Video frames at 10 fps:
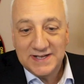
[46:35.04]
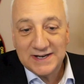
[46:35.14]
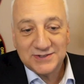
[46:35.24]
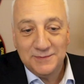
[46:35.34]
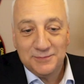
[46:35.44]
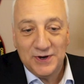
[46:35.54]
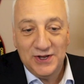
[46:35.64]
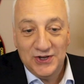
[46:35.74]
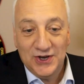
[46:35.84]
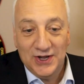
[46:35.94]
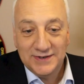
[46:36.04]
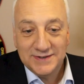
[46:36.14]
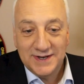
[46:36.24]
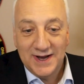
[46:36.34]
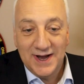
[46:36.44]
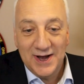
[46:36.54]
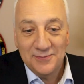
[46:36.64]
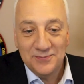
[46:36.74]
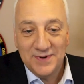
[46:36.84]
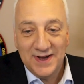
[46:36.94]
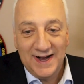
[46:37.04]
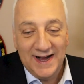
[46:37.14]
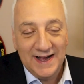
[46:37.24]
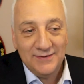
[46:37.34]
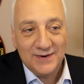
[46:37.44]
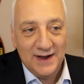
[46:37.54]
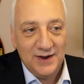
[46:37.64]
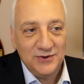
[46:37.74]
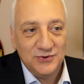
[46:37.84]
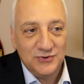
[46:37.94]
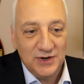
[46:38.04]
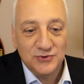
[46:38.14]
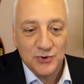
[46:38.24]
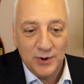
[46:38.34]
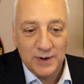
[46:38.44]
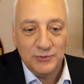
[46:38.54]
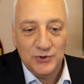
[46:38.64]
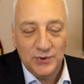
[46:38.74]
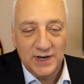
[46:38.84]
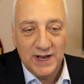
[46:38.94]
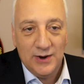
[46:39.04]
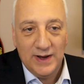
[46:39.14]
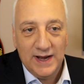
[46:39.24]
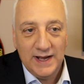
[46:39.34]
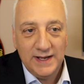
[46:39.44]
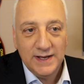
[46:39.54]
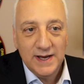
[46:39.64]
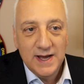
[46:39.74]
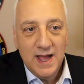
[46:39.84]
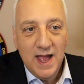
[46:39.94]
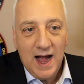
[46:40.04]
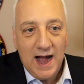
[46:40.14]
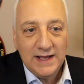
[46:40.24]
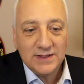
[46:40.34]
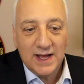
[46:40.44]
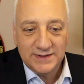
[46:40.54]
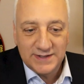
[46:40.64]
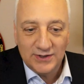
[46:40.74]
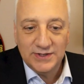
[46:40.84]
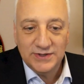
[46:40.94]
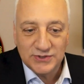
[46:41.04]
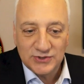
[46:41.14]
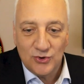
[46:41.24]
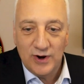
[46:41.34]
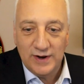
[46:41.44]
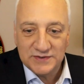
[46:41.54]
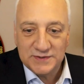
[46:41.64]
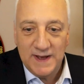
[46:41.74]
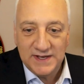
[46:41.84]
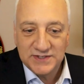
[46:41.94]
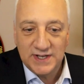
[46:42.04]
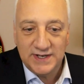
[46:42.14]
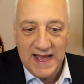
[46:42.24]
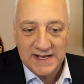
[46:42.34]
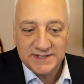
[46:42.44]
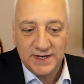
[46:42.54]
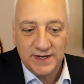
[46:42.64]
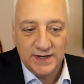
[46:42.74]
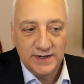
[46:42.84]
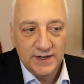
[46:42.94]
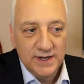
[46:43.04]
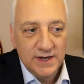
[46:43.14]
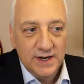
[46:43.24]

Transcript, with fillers: It's actually pretty good. Um, uh, I, I enjoy what I'm doing now. I, I I like telling the story of space, and NASA